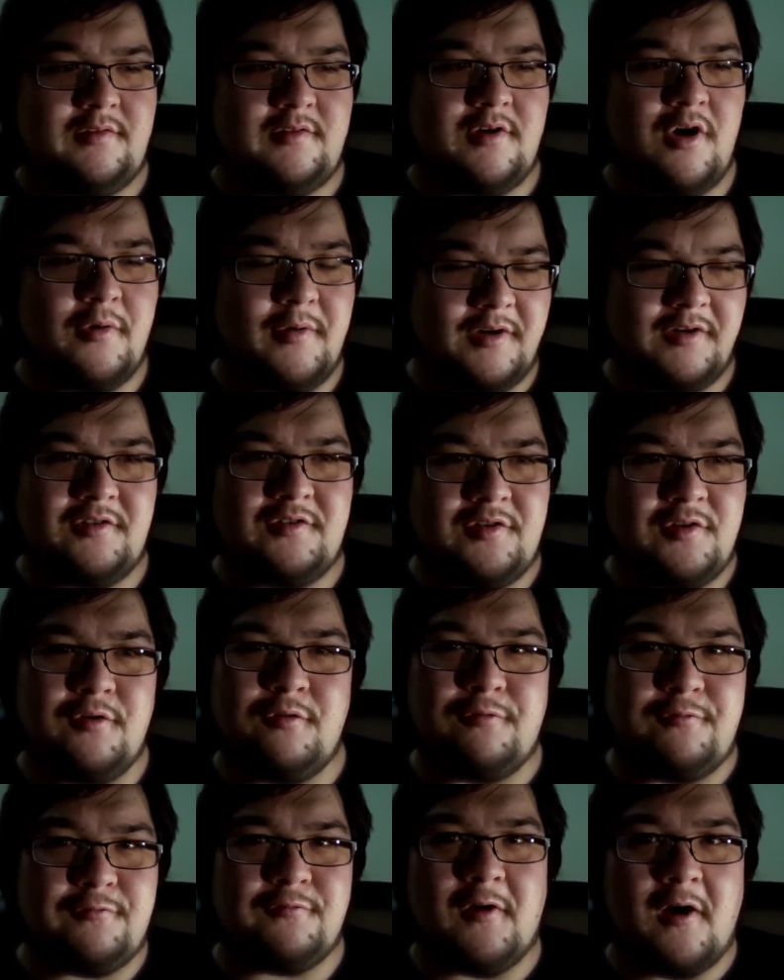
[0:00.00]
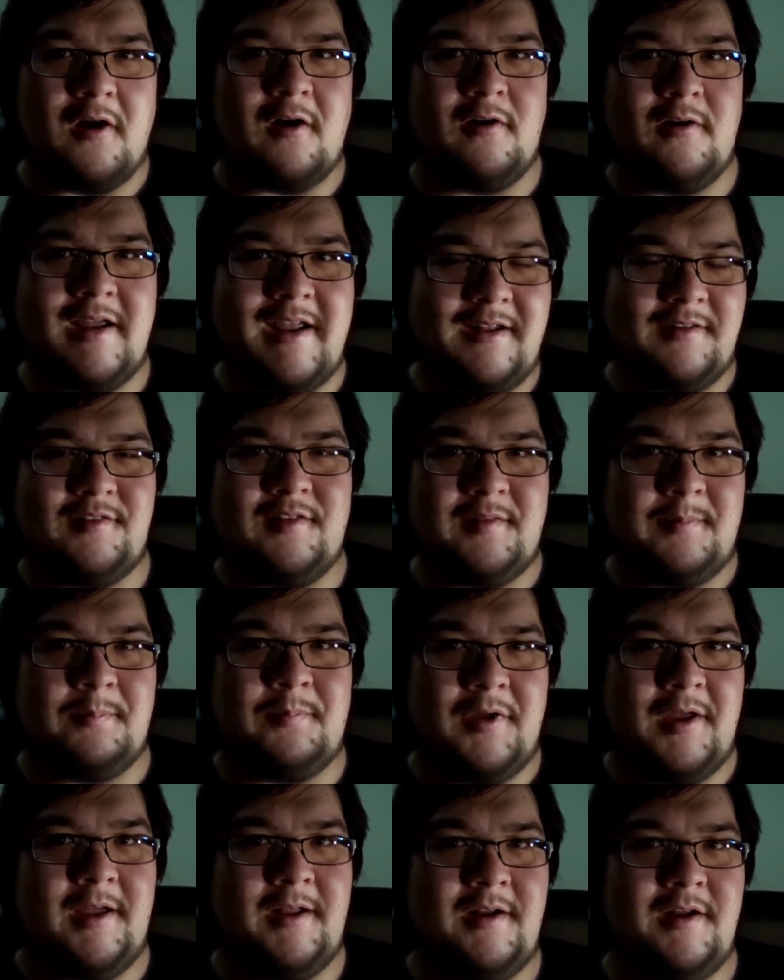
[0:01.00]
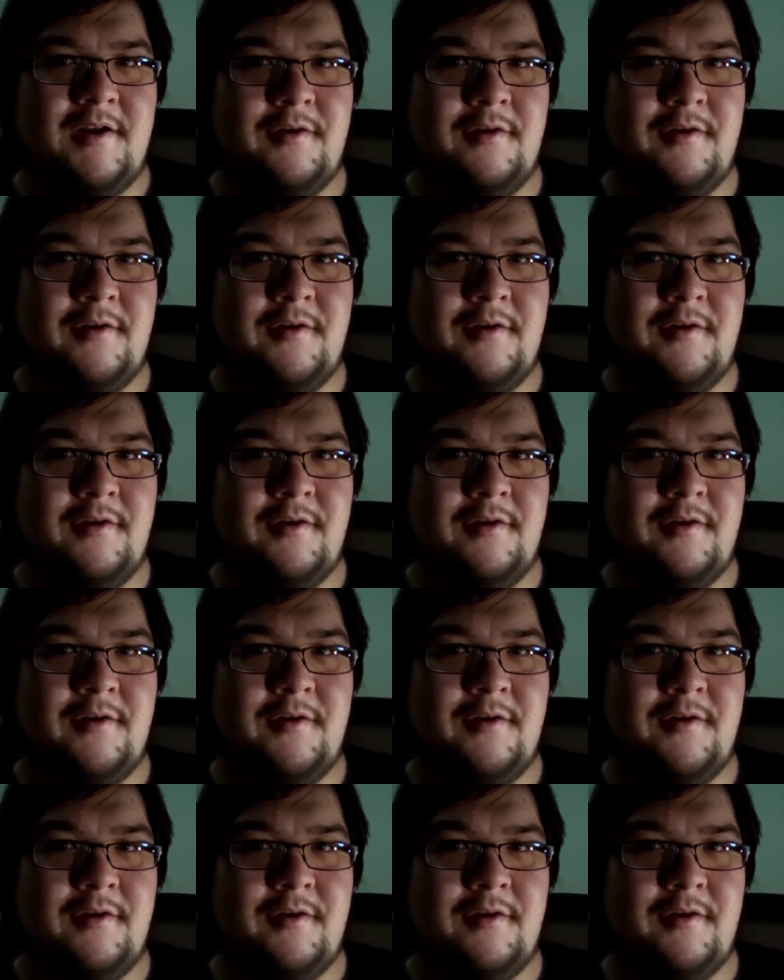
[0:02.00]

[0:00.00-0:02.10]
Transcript: going too far into the pit